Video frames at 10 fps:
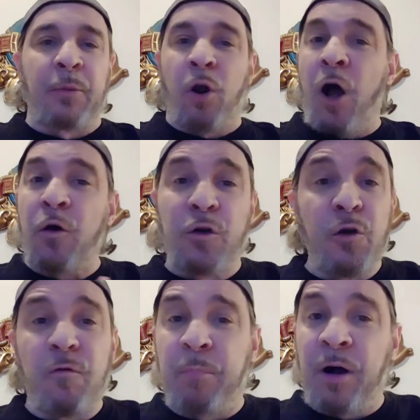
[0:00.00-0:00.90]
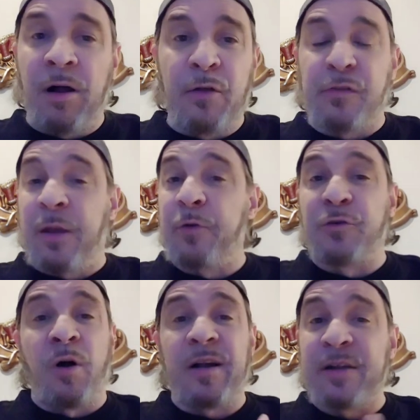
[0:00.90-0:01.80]
they were all goofballs, and they would
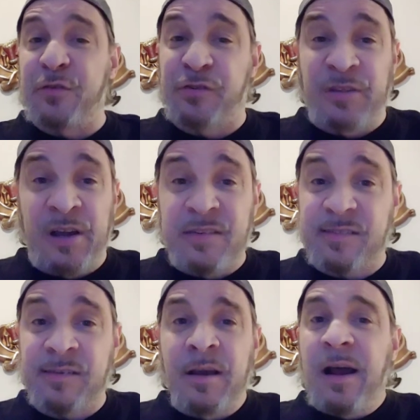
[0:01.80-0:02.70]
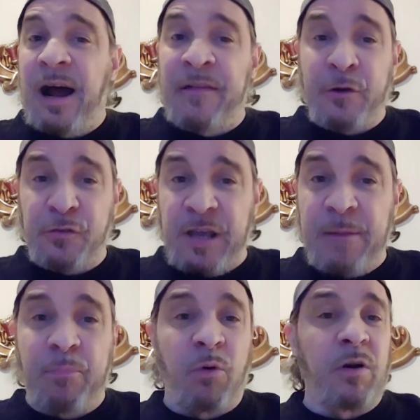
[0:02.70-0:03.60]
do all kinds of stunts on their
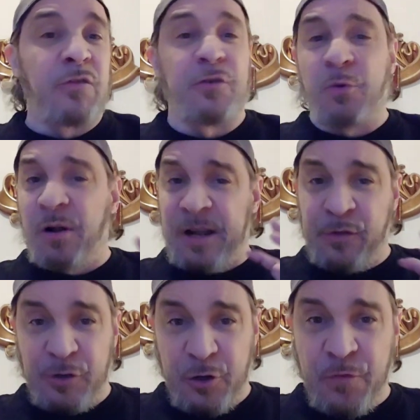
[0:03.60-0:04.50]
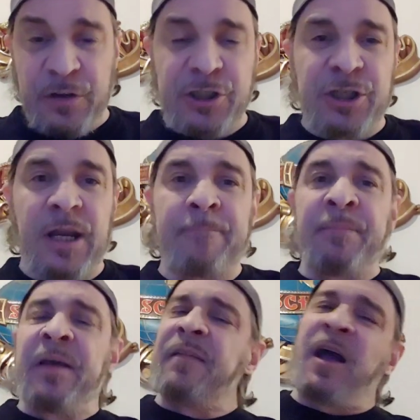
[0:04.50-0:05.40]
skateboards and do all kinds of goofy shit.
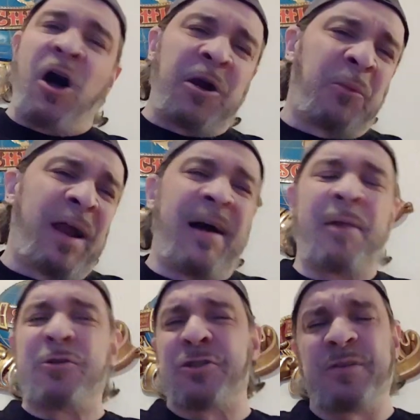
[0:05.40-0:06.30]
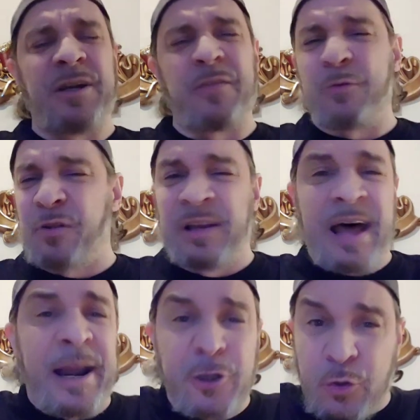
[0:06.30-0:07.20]
They hung around. There was a
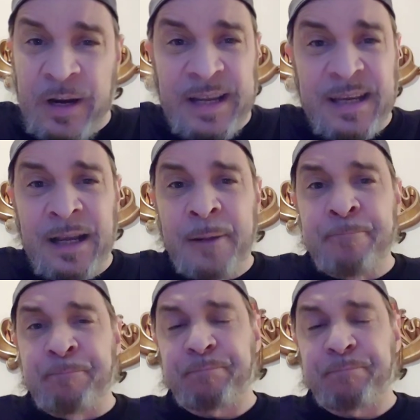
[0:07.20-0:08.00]
lot of drinking.